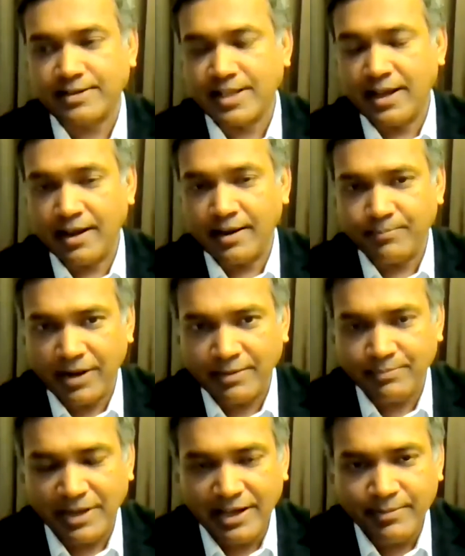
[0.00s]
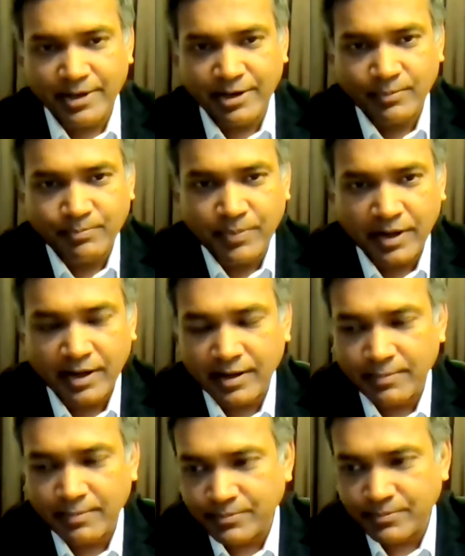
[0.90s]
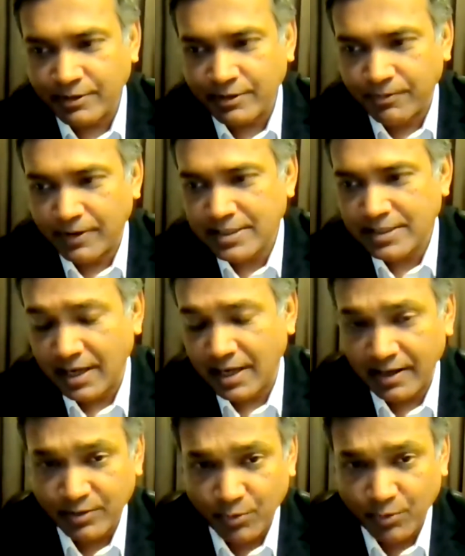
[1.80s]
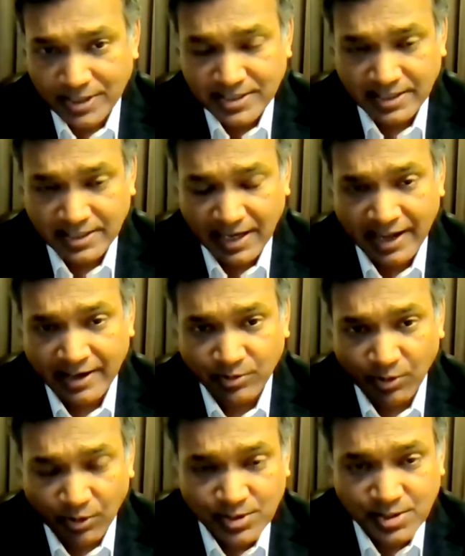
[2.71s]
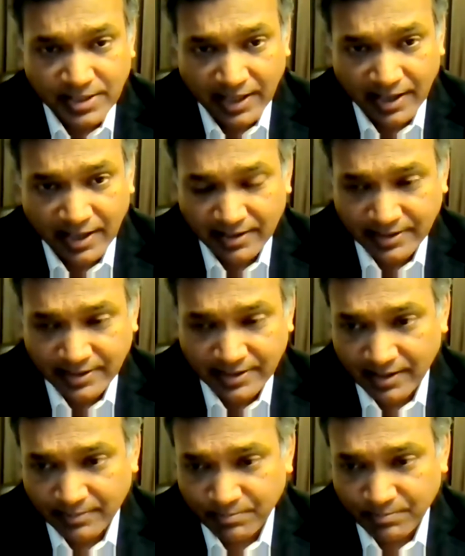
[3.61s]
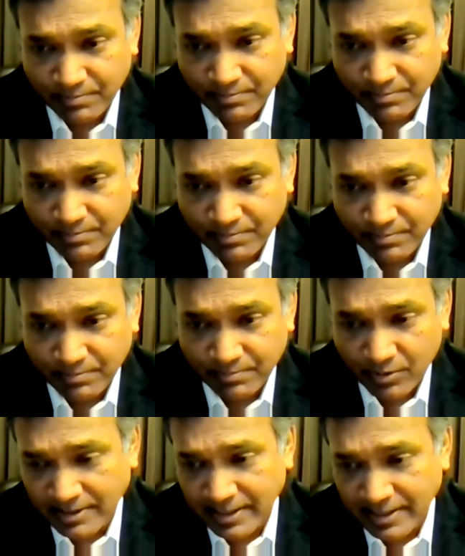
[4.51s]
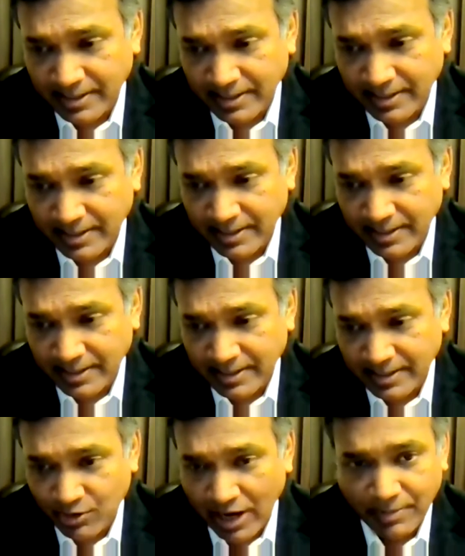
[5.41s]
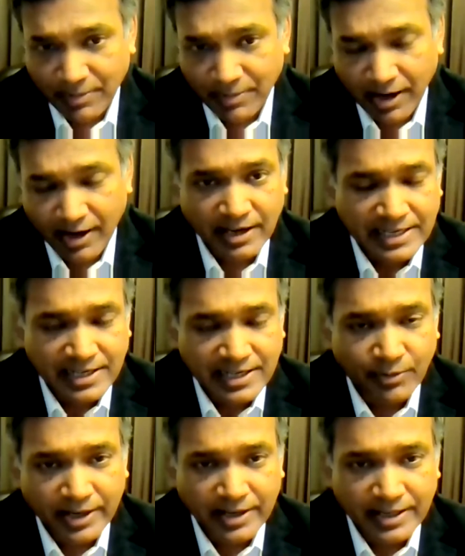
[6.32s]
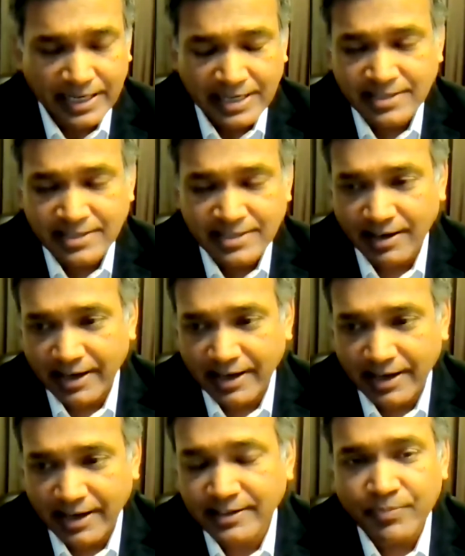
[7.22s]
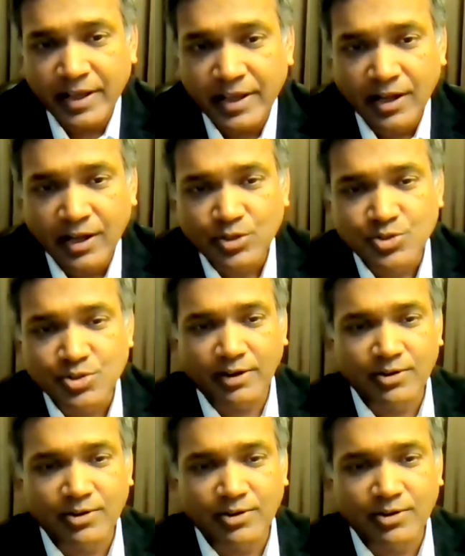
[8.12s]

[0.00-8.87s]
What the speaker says: I believe the first question and also the question that you have asked, they are in a way interlinked.